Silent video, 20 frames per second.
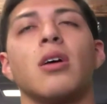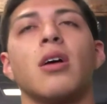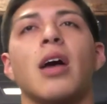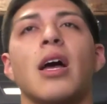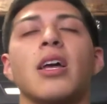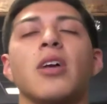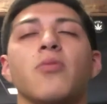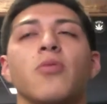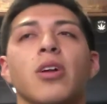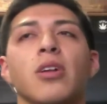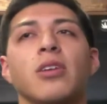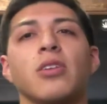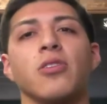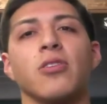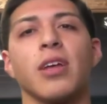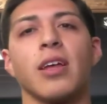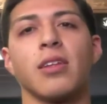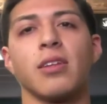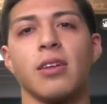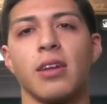I could probably do
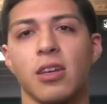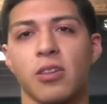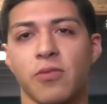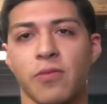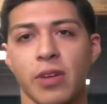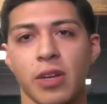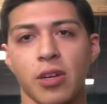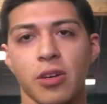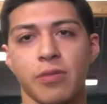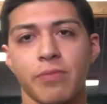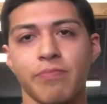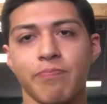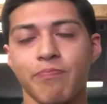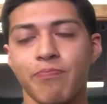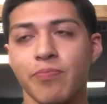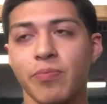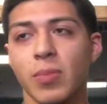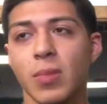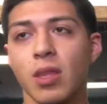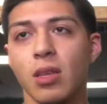that the next video,
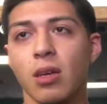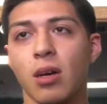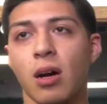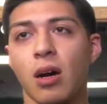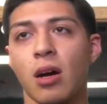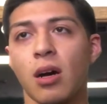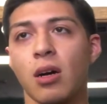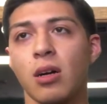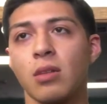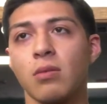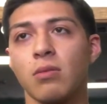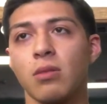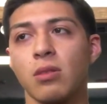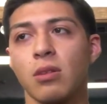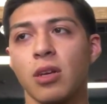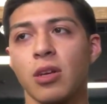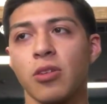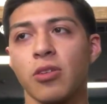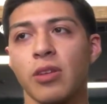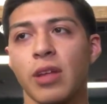uh,
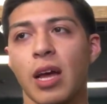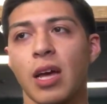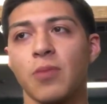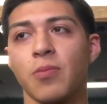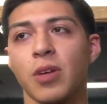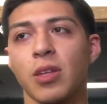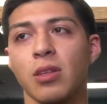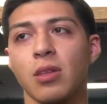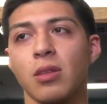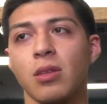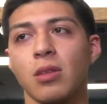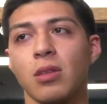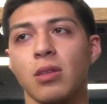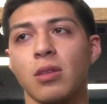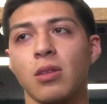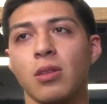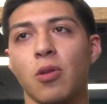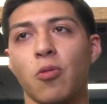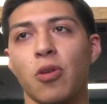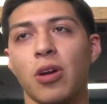either that. But
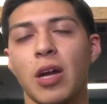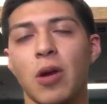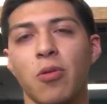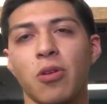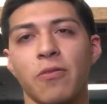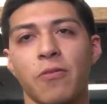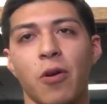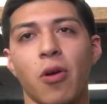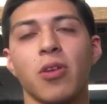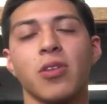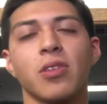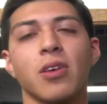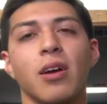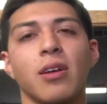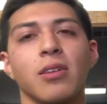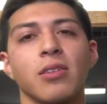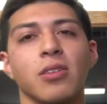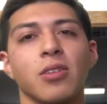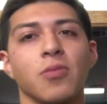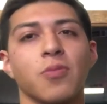the one I want to focus
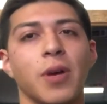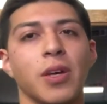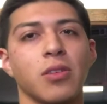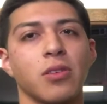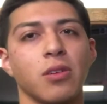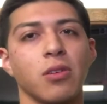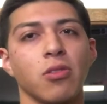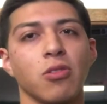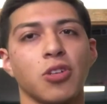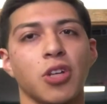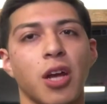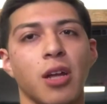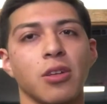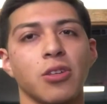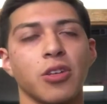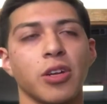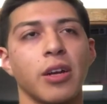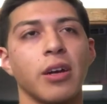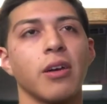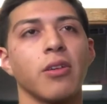on is the spicy noodle
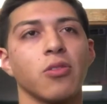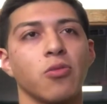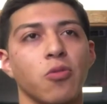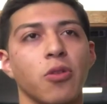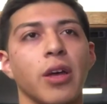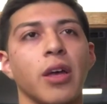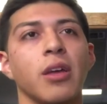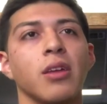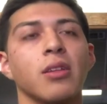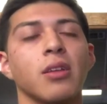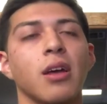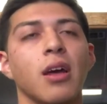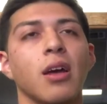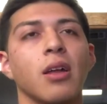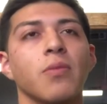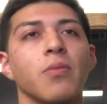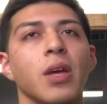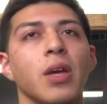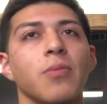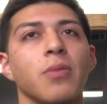challenge. Get out of the way,
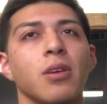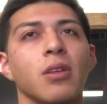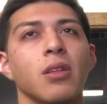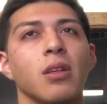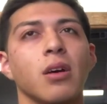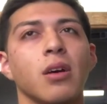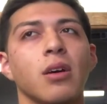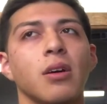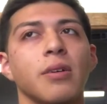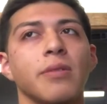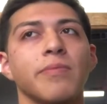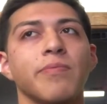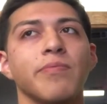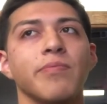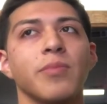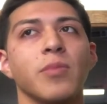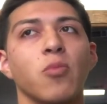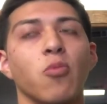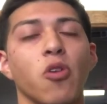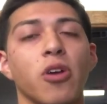and maybe the
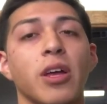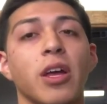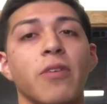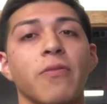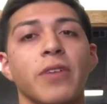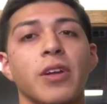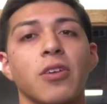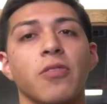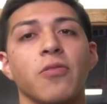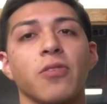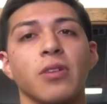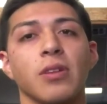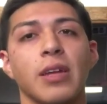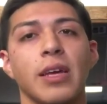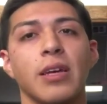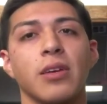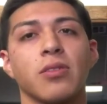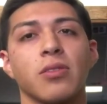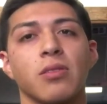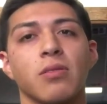workout video for the
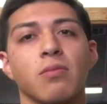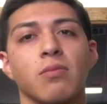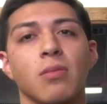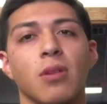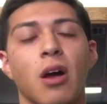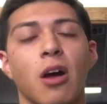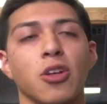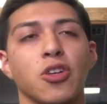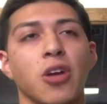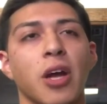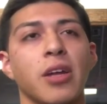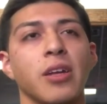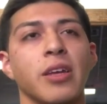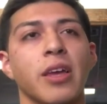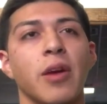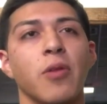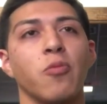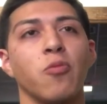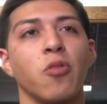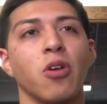legs. I'll try to
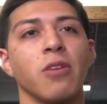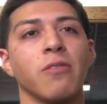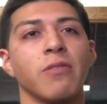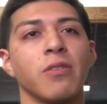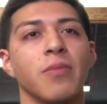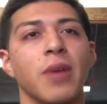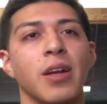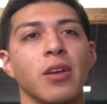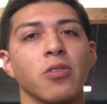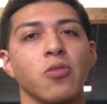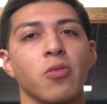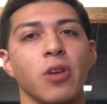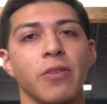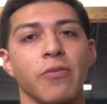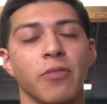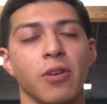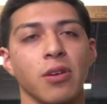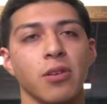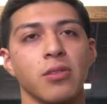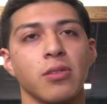get one of them out of the way
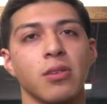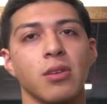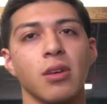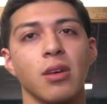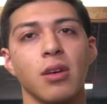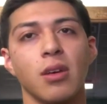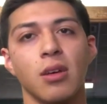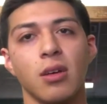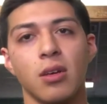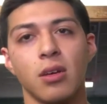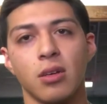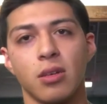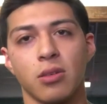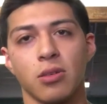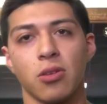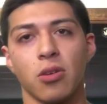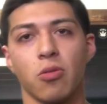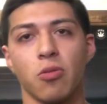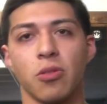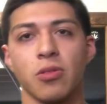first.
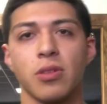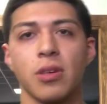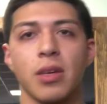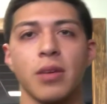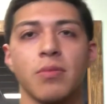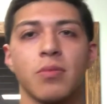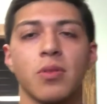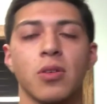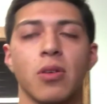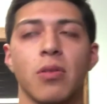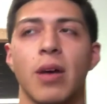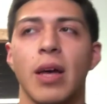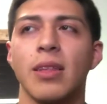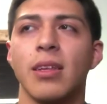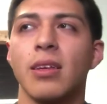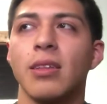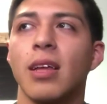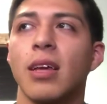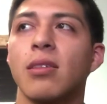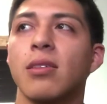So we'll see. So I
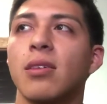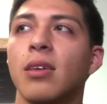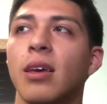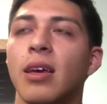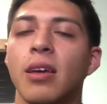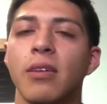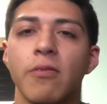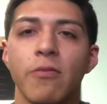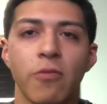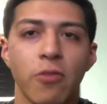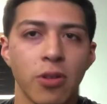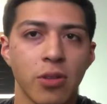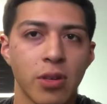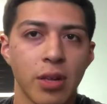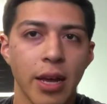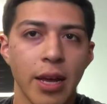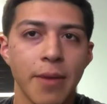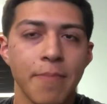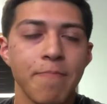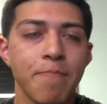think that's it for
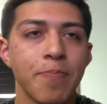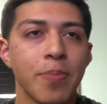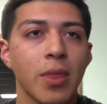today.